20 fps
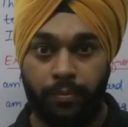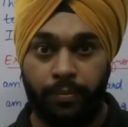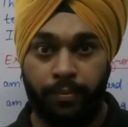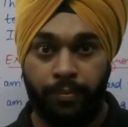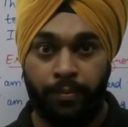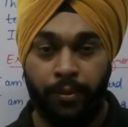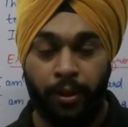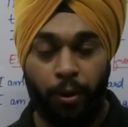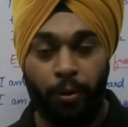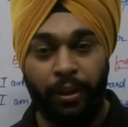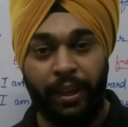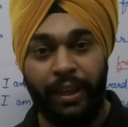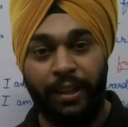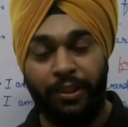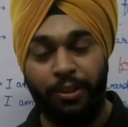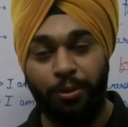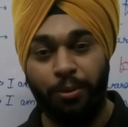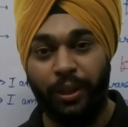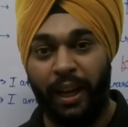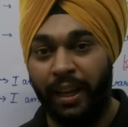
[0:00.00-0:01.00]
Okay, so
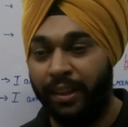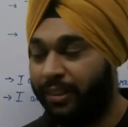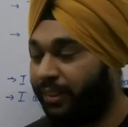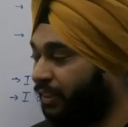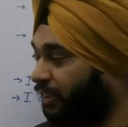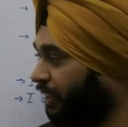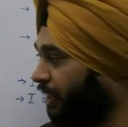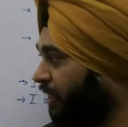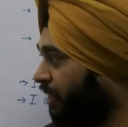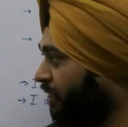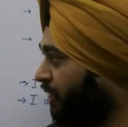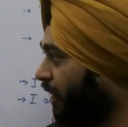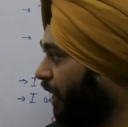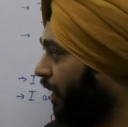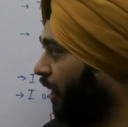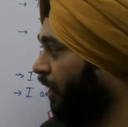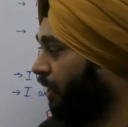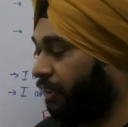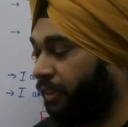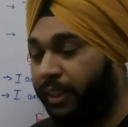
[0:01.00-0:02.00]
guys, these
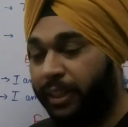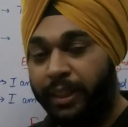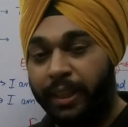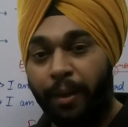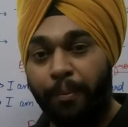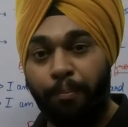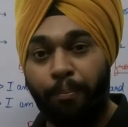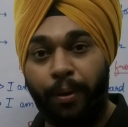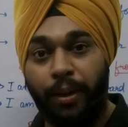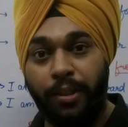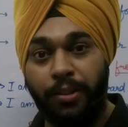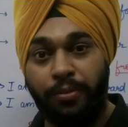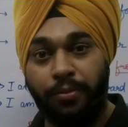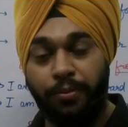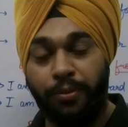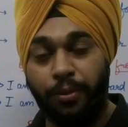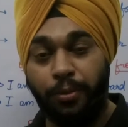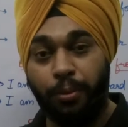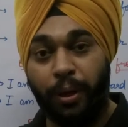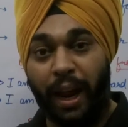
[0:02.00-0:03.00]
are the templates
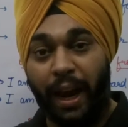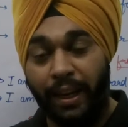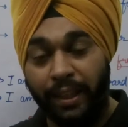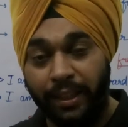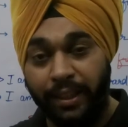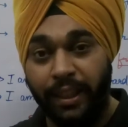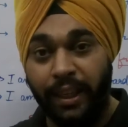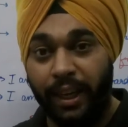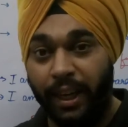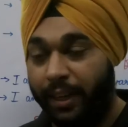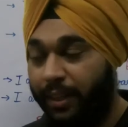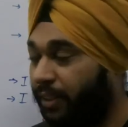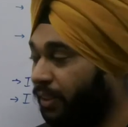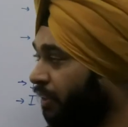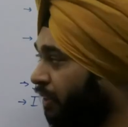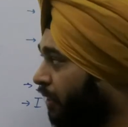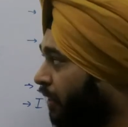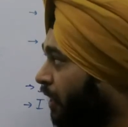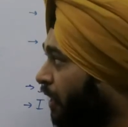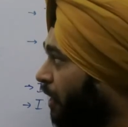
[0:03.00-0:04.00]
to end the letter.
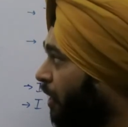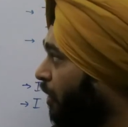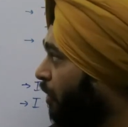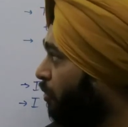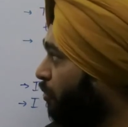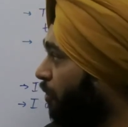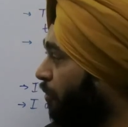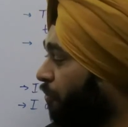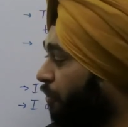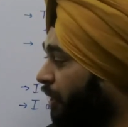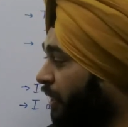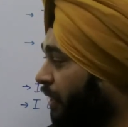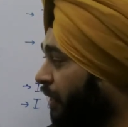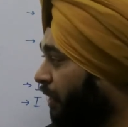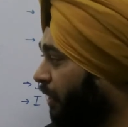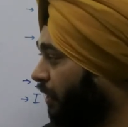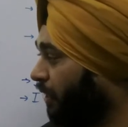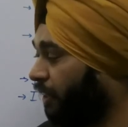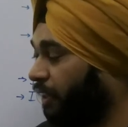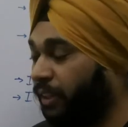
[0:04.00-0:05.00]
So if you can
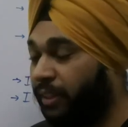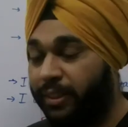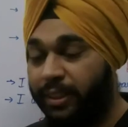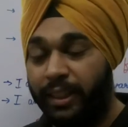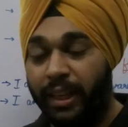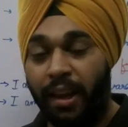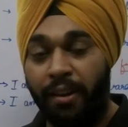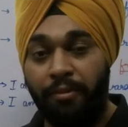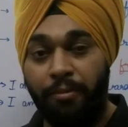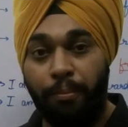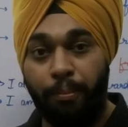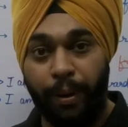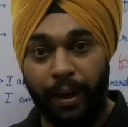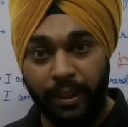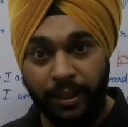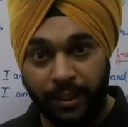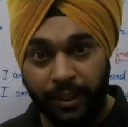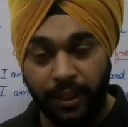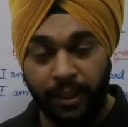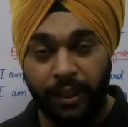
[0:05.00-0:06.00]
clearly see, I have
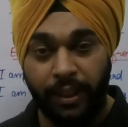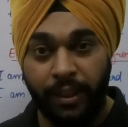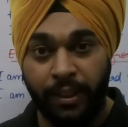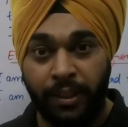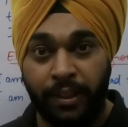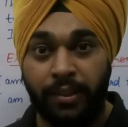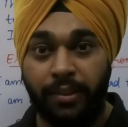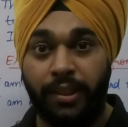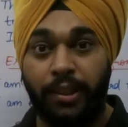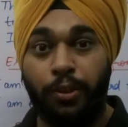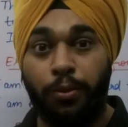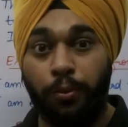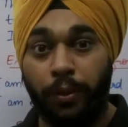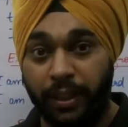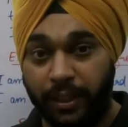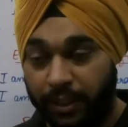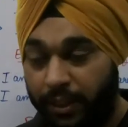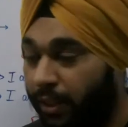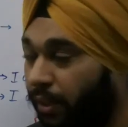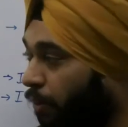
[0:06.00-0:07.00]
mentioned it
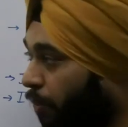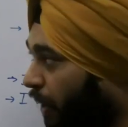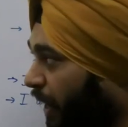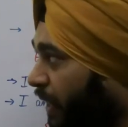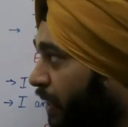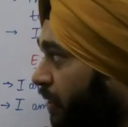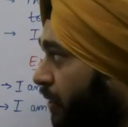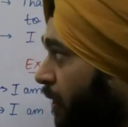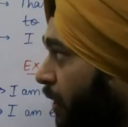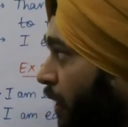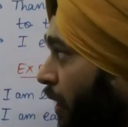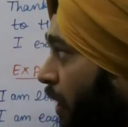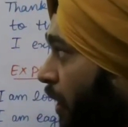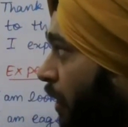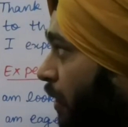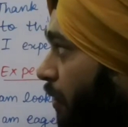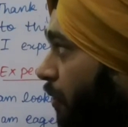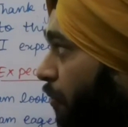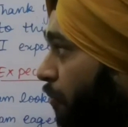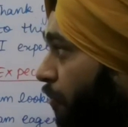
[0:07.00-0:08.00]
situational wise. The
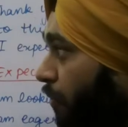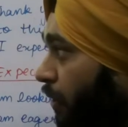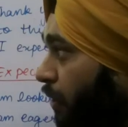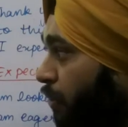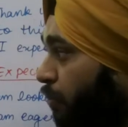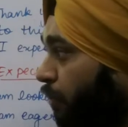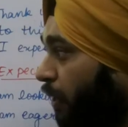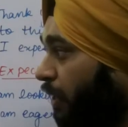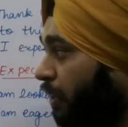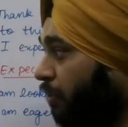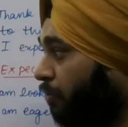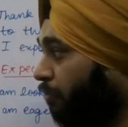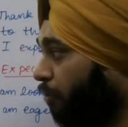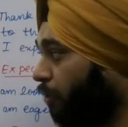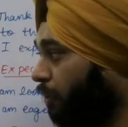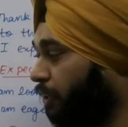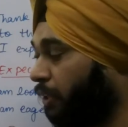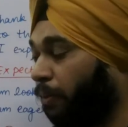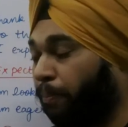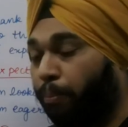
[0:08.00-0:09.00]
first one is for the
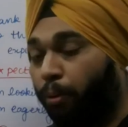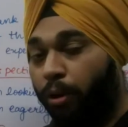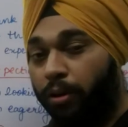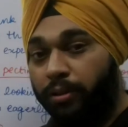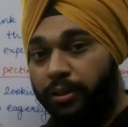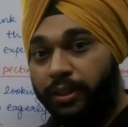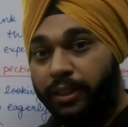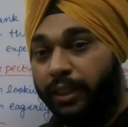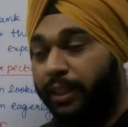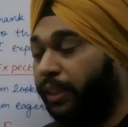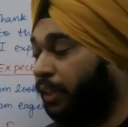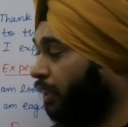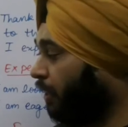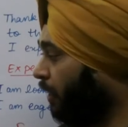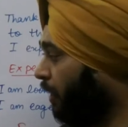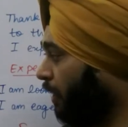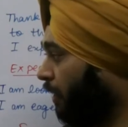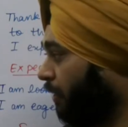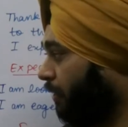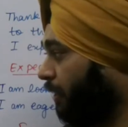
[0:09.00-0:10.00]
apology,
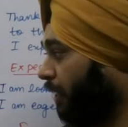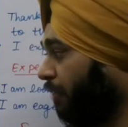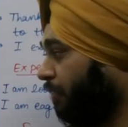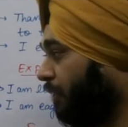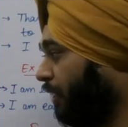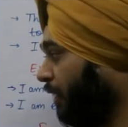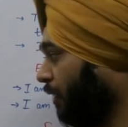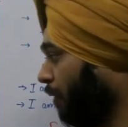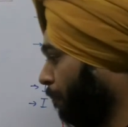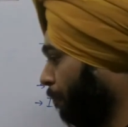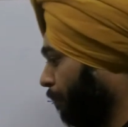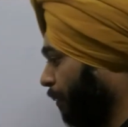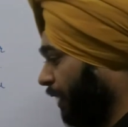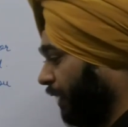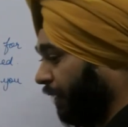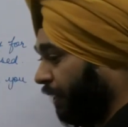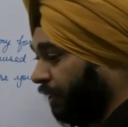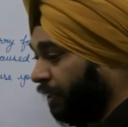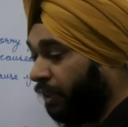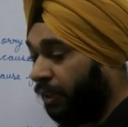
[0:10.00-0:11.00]
then the
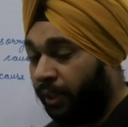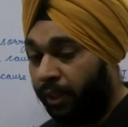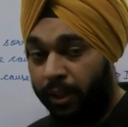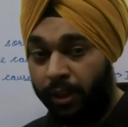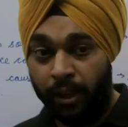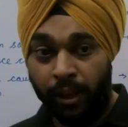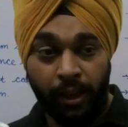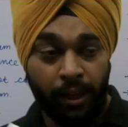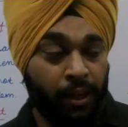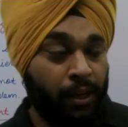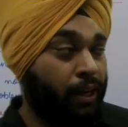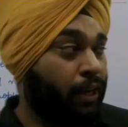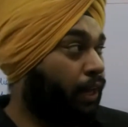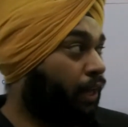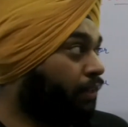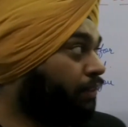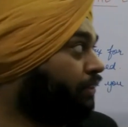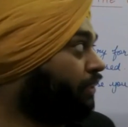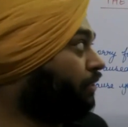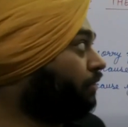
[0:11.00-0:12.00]
complaint, and then the